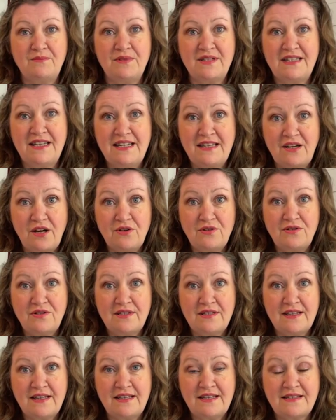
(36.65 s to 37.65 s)
tea
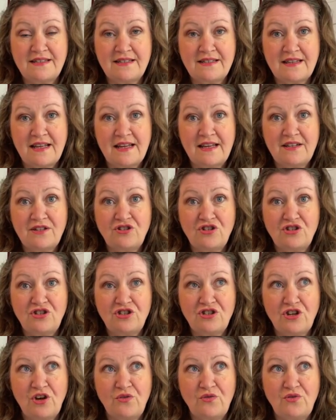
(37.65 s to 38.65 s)
cozies to
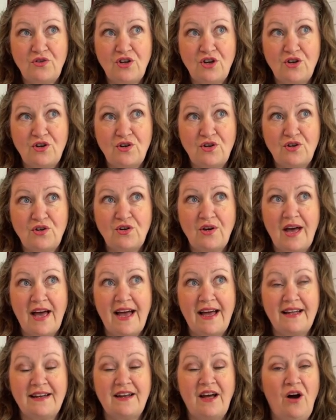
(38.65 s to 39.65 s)
show you,
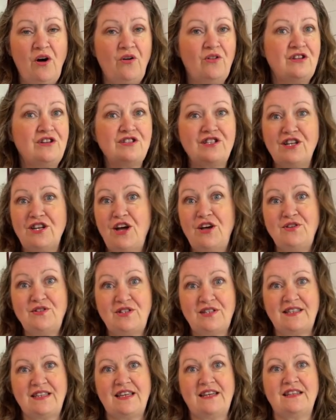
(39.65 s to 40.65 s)
and there's loads
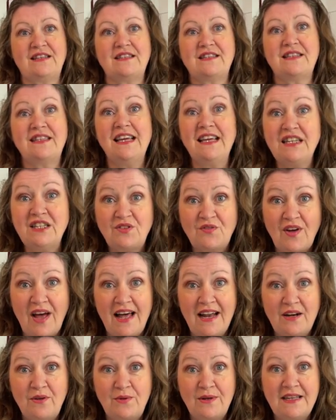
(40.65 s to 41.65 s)
of things for
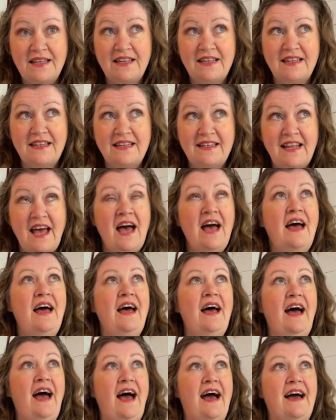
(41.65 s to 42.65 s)
Halloween,
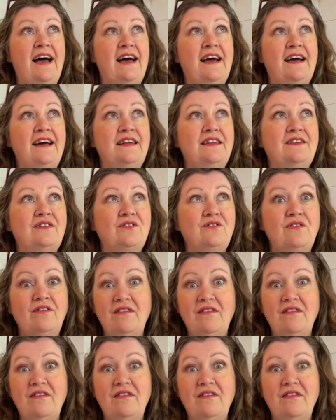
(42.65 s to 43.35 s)
and